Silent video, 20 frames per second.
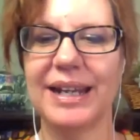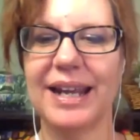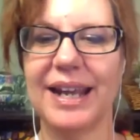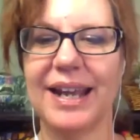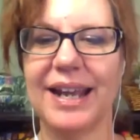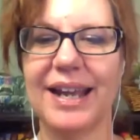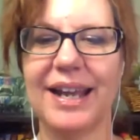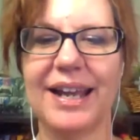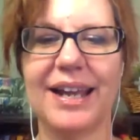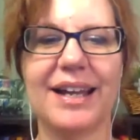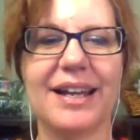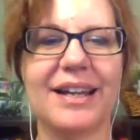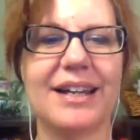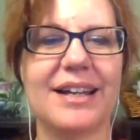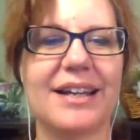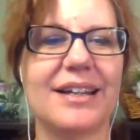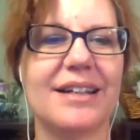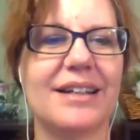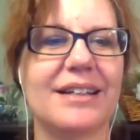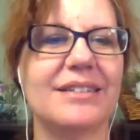
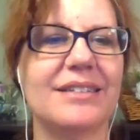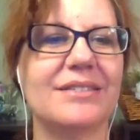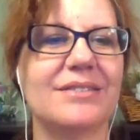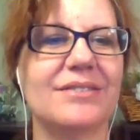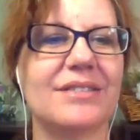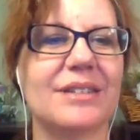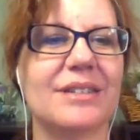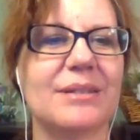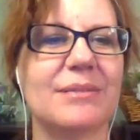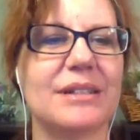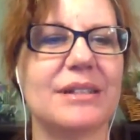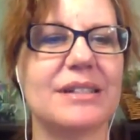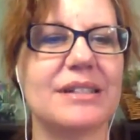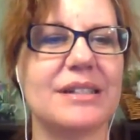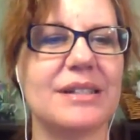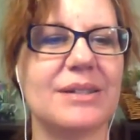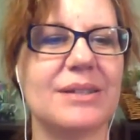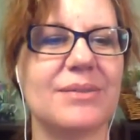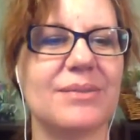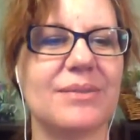have. Let me
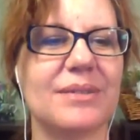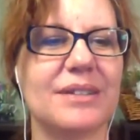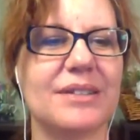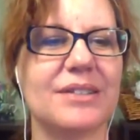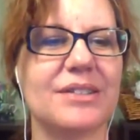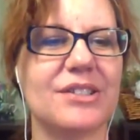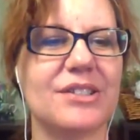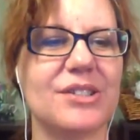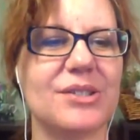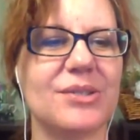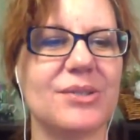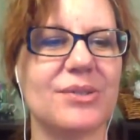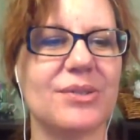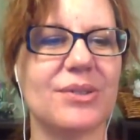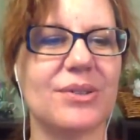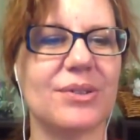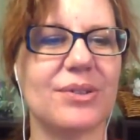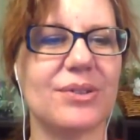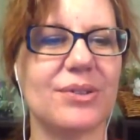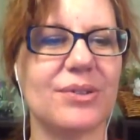see. One, two,
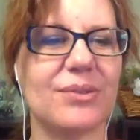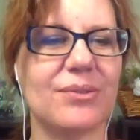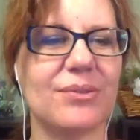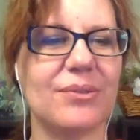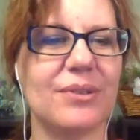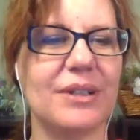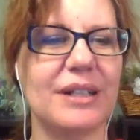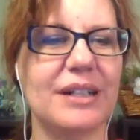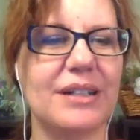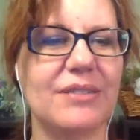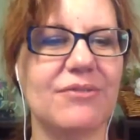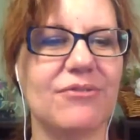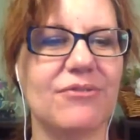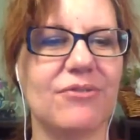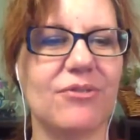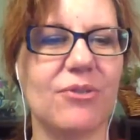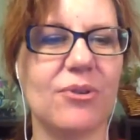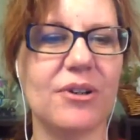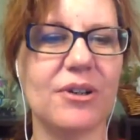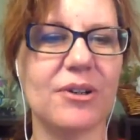three,
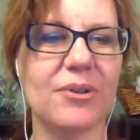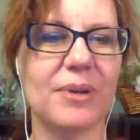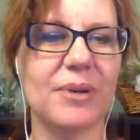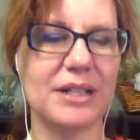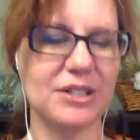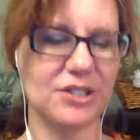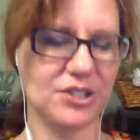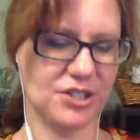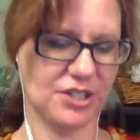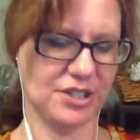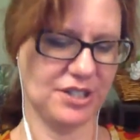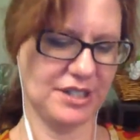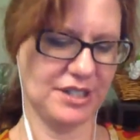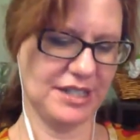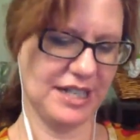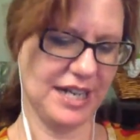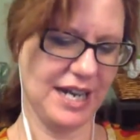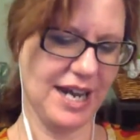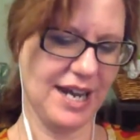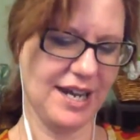four questions.
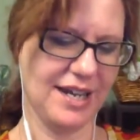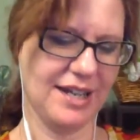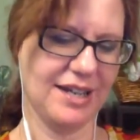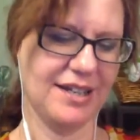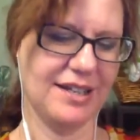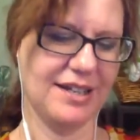Yeah.